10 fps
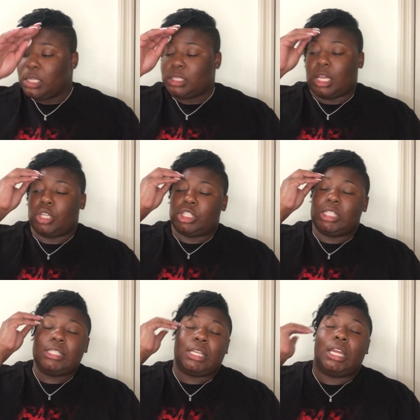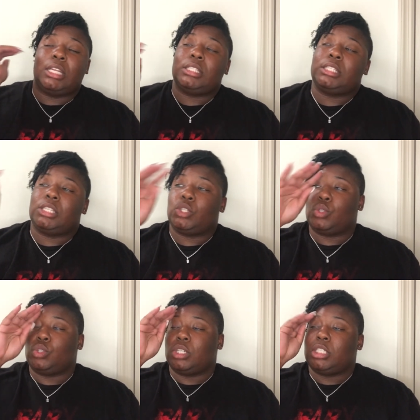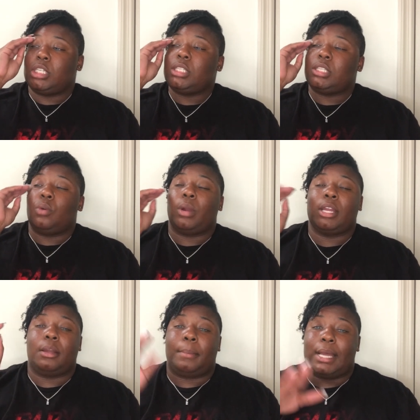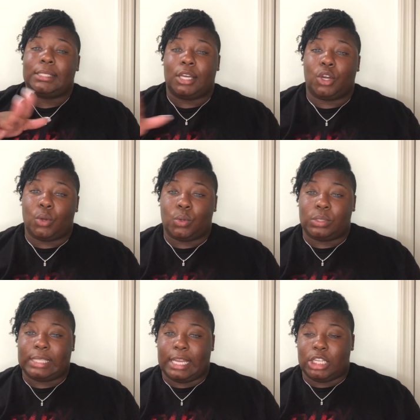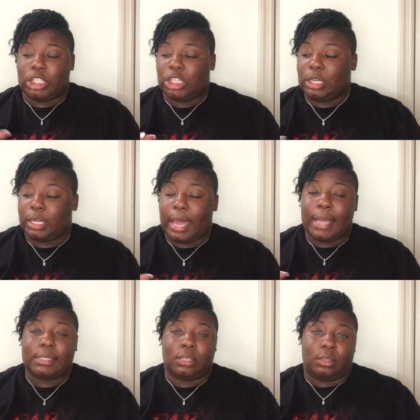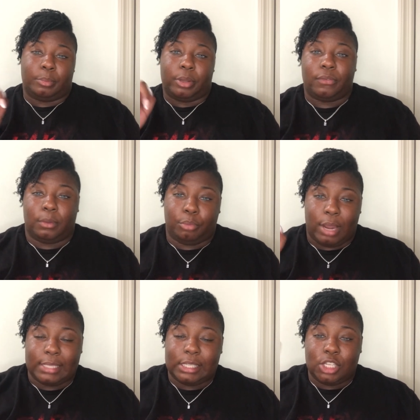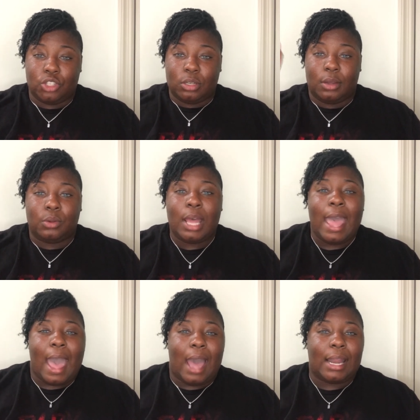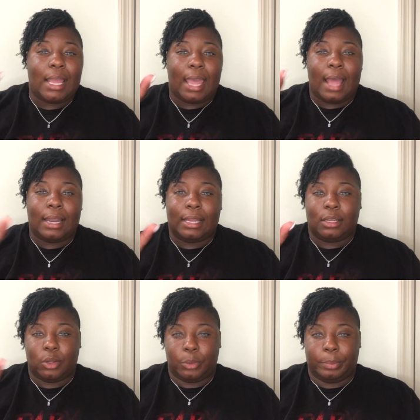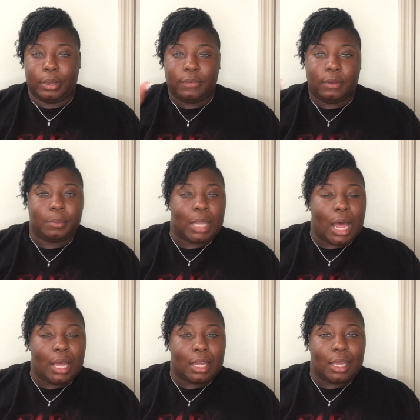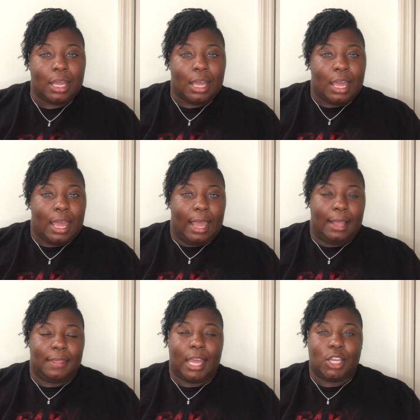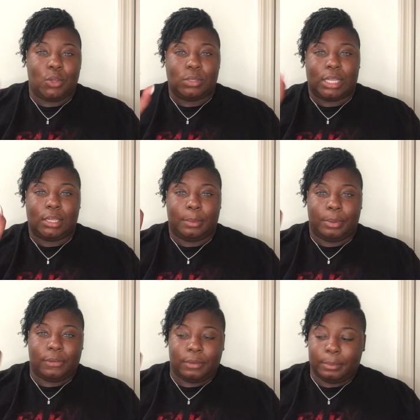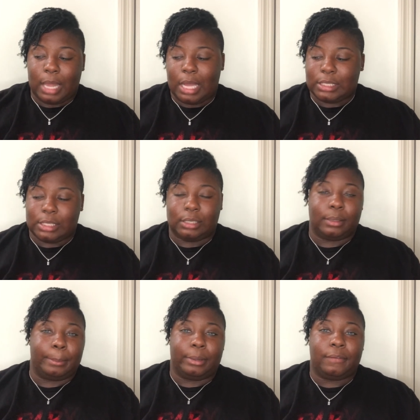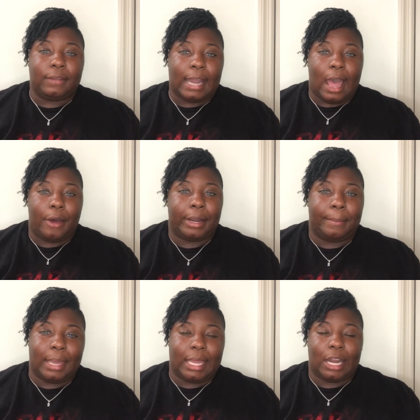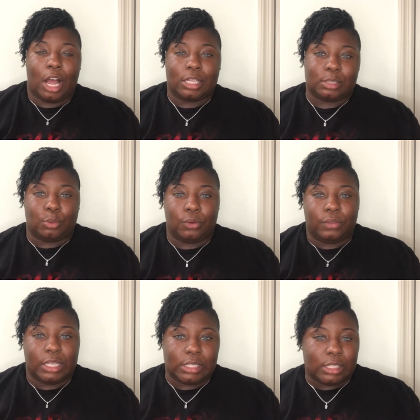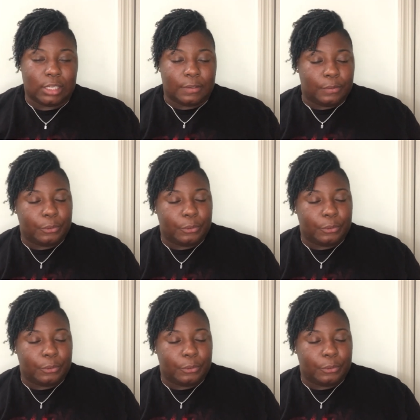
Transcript: So she's getting to, she's still working on my toes and she done got to the buffing process. You know how they got that little buffing block and they use that little buffing block to buff it out and make it all smooth and stuff.